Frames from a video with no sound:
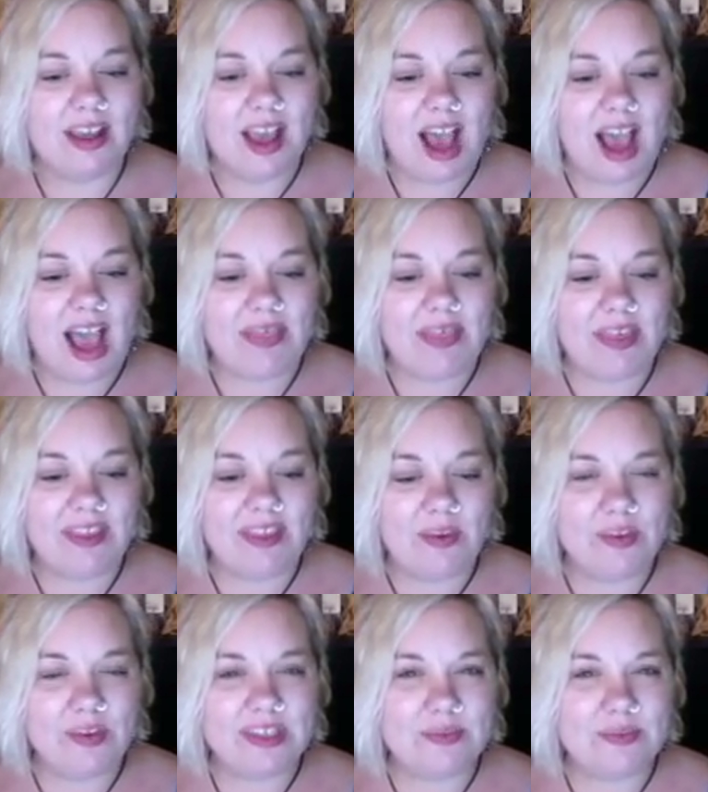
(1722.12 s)
I think that
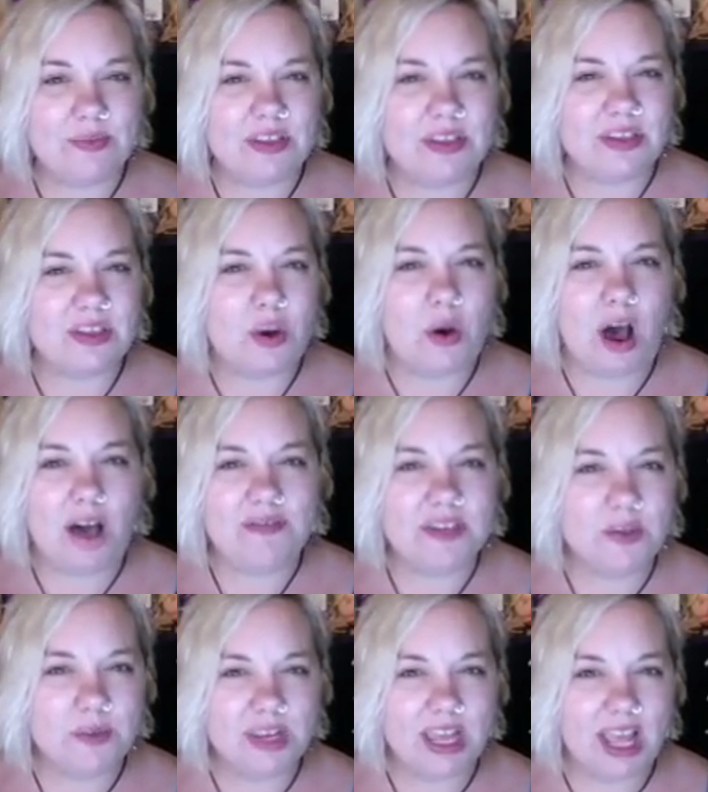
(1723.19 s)
we so often
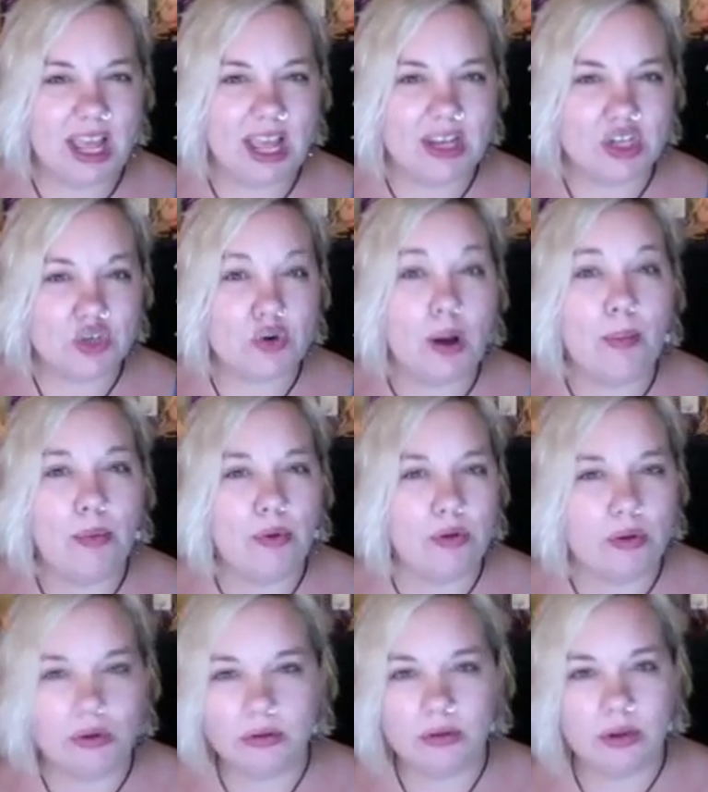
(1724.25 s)
we get in
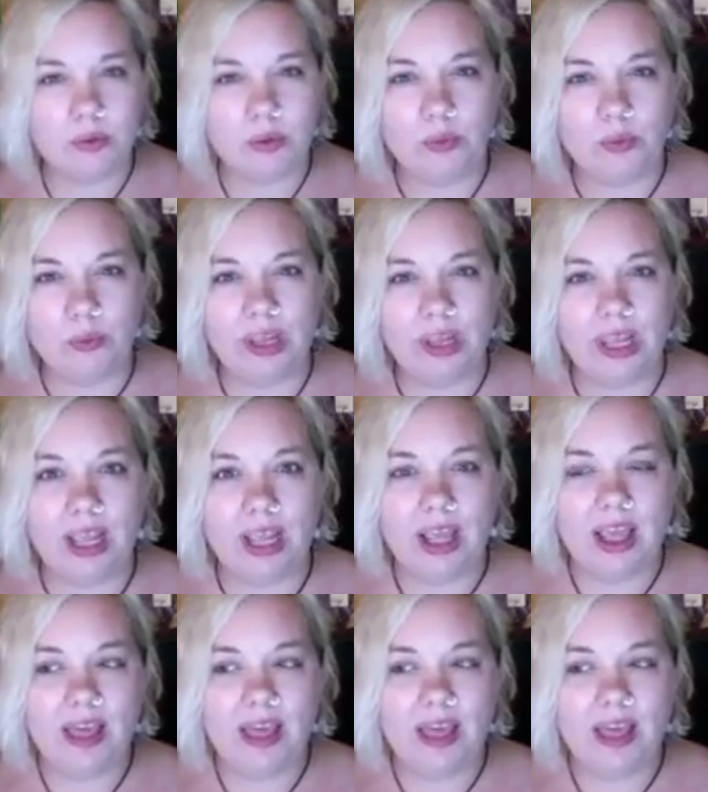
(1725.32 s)
trouble when we